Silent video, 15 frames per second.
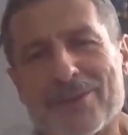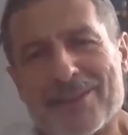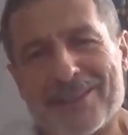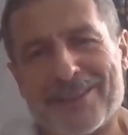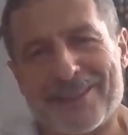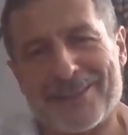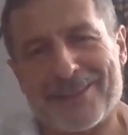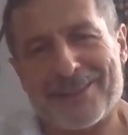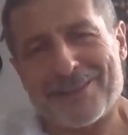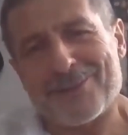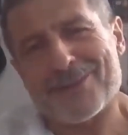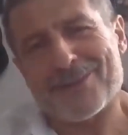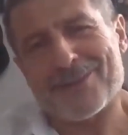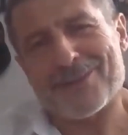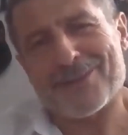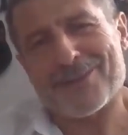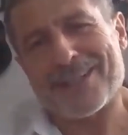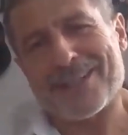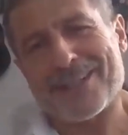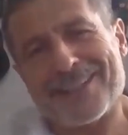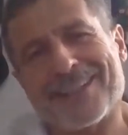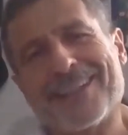our
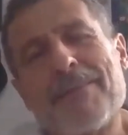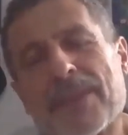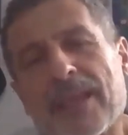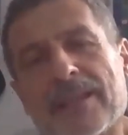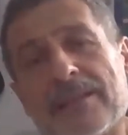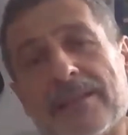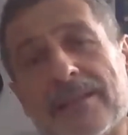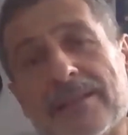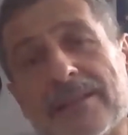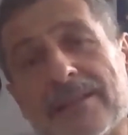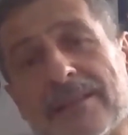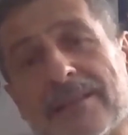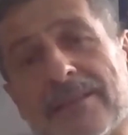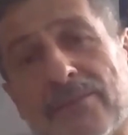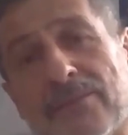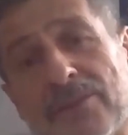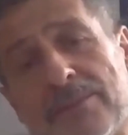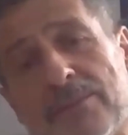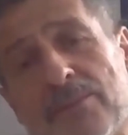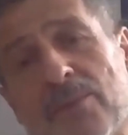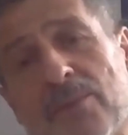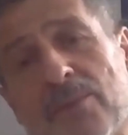society. And
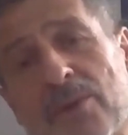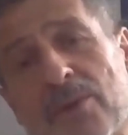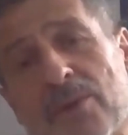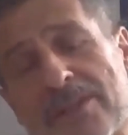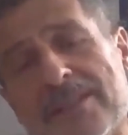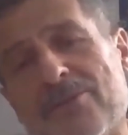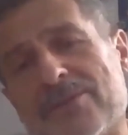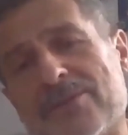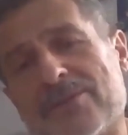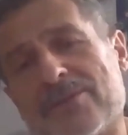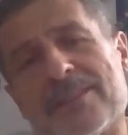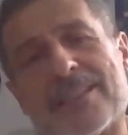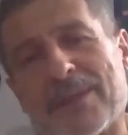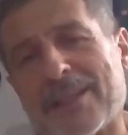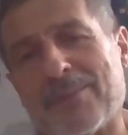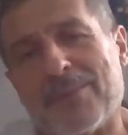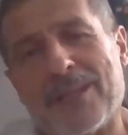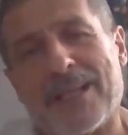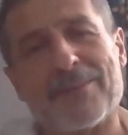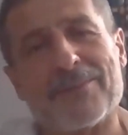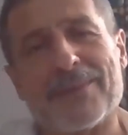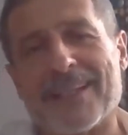for more serious,
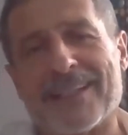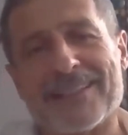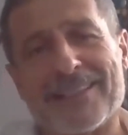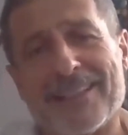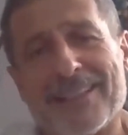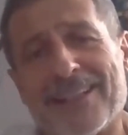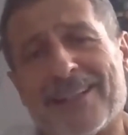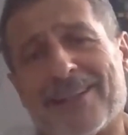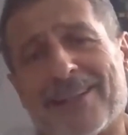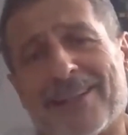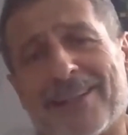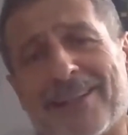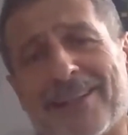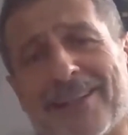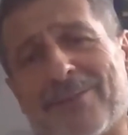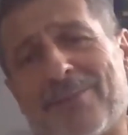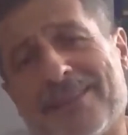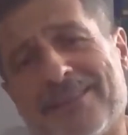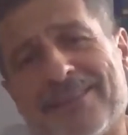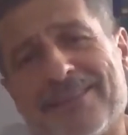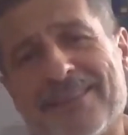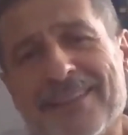it's a Madablan next year.
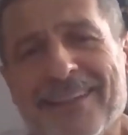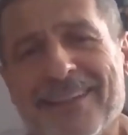But